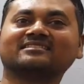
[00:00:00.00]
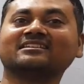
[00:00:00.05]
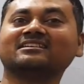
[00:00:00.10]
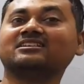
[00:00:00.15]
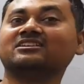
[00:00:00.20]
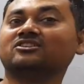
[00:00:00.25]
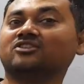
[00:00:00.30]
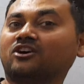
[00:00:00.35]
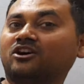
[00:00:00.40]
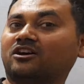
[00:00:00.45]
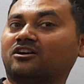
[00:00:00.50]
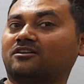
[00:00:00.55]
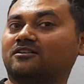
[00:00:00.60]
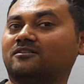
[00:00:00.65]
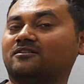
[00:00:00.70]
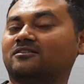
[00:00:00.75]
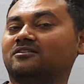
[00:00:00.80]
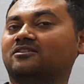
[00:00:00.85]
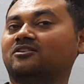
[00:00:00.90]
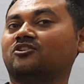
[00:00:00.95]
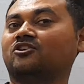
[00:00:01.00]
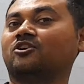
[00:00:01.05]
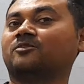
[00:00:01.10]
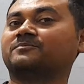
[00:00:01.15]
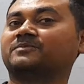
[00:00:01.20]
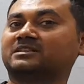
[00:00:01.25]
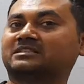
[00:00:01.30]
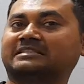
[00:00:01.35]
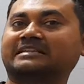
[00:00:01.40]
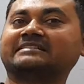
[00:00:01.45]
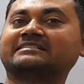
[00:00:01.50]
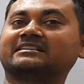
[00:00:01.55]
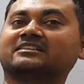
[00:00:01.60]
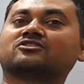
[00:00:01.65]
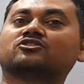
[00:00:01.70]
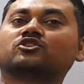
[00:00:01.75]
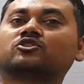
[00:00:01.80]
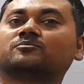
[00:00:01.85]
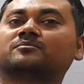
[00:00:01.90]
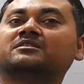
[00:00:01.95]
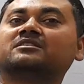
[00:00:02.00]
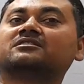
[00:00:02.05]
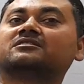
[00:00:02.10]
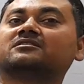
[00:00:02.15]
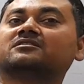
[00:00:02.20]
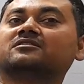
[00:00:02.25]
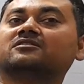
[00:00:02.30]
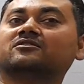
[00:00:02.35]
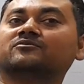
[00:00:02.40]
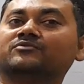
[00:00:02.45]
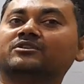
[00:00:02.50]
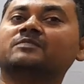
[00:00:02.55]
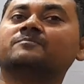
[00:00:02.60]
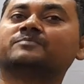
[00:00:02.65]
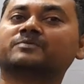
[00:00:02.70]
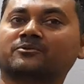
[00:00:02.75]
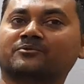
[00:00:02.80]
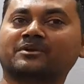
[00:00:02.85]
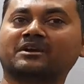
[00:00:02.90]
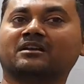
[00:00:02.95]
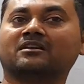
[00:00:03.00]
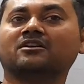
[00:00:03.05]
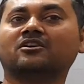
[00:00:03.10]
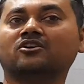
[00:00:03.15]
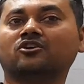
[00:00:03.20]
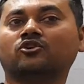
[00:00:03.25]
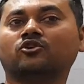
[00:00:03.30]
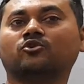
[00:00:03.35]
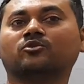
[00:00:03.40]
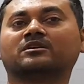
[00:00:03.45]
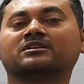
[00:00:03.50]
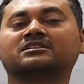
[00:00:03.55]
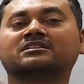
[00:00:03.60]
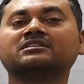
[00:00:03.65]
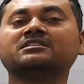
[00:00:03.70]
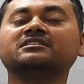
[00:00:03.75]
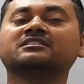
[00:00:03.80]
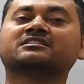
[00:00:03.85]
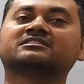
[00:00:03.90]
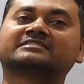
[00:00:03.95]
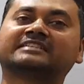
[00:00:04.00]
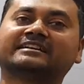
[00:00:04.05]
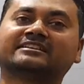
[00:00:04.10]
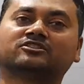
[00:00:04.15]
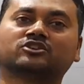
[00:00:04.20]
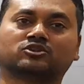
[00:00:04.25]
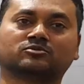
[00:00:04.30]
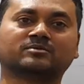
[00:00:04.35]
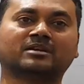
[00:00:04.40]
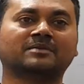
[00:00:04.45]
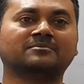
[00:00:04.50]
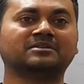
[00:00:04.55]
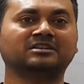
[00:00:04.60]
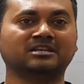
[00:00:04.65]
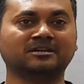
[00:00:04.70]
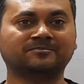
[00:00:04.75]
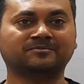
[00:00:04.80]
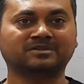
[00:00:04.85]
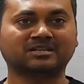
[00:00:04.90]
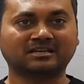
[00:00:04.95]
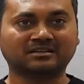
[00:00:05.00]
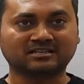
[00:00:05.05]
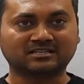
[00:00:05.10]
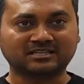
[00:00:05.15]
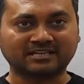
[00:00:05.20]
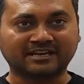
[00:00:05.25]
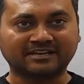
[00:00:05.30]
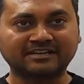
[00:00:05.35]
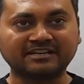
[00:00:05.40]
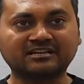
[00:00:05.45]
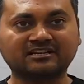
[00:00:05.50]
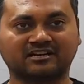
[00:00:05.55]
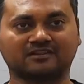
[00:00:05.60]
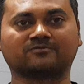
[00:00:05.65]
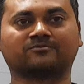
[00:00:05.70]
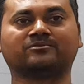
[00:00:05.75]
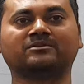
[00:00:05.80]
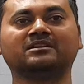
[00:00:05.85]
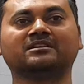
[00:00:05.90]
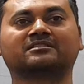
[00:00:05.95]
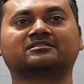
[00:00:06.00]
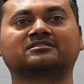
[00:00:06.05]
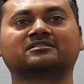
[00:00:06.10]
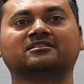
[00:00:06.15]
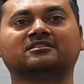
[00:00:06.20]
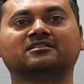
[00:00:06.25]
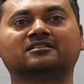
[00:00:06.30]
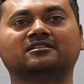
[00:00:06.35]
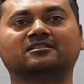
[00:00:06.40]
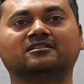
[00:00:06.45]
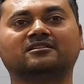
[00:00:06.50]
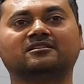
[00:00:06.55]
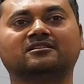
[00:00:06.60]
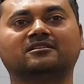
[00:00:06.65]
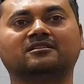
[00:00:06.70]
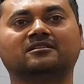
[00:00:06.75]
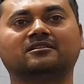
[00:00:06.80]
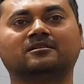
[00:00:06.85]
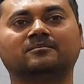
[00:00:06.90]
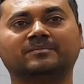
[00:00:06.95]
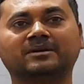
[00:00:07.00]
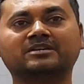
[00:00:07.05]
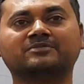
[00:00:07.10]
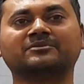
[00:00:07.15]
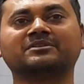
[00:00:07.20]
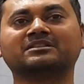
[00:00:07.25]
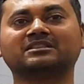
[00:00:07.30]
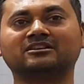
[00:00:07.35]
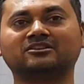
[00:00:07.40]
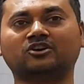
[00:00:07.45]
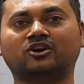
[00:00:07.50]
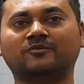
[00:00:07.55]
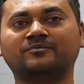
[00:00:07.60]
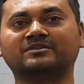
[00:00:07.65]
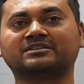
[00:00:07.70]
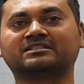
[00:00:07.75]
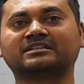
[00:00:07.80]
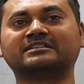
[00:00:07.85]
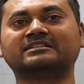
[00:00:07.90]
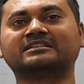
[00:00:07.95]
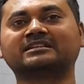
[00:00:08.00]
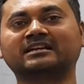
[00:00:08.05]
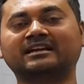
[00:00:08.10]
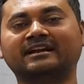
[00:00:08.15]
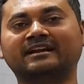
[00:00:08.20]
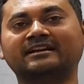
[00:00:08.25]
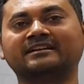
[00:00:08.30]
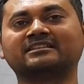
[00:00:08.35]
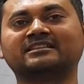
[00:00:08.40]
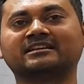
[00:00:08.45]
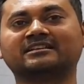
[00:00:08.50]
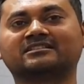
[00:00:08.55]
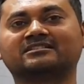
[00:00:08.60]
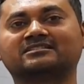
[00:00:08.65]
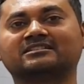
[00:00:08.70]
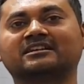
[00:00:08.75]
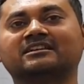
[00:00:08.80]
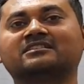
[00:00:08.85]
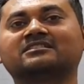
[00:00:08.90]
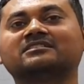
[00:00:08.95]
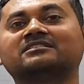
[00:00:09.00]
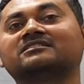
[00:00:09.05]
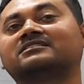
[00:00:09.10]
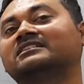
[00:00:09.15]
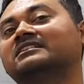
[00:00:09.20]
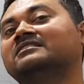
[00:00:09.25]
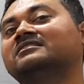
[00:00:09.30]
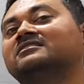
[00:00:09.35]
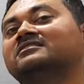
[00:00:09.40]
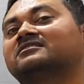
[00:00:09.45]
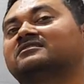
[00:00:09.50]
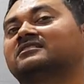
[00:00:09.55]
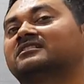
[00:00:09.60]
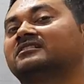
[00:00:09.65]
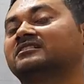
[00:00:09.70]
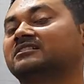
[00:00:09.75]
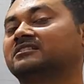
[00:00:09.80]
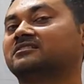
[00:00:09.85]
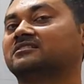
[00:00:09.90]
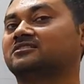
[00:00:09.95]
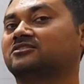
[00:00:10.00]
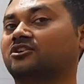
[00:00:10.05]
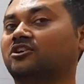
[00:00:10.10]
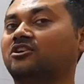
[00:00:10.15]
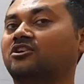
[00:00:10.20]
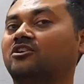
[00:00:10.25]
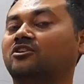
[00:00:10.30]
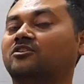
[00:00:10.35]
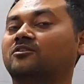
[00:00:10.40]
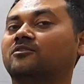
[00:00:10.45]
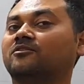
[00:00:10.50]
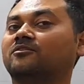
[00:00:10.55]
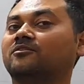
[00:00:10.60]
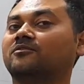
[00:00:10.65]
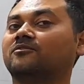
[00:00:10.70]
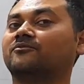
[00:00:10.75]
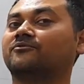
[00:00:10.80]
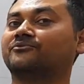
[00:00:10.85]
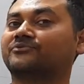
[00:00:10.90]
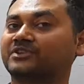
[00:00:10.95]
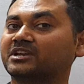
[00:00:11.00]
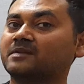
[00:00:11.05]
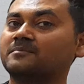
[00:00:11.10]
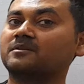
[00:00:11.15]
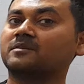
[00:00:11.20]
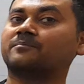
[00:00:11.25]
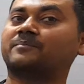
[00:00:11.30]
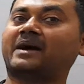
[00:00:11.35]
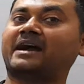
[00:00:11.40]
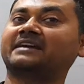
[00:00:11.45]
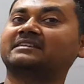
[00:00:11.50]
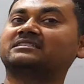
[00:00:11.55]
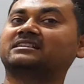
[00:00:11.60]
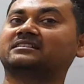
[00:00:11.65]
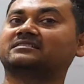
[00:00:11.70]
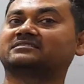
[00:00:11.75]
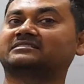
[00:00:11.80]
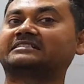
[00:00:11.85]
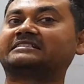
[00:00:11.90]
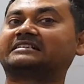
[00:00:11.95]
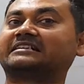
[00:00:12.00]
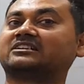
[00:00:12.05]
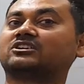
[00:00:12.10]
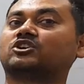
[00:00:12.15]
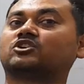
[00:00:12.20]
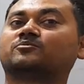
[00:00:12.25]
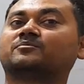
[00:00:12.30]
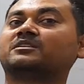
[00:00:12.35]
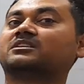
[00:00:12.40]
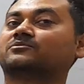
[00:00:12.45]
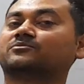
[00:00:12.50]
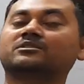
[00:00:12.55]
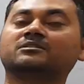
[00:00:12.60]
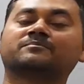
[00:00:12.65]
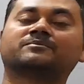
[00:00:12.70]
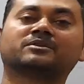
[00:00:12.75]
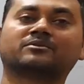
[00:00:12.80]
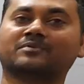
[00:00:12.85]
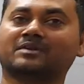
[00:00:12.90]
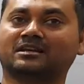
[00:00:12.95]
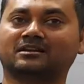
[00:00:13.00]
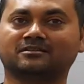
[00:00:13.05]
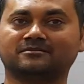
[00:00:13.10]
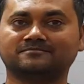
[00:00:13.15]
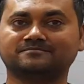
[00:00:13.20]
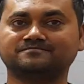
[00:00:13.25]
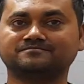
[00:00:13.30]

the law of the central government will prevail over the state government. I mean, if there is any conflict between the law of the center and the state, then the law framed by the central government will prevail.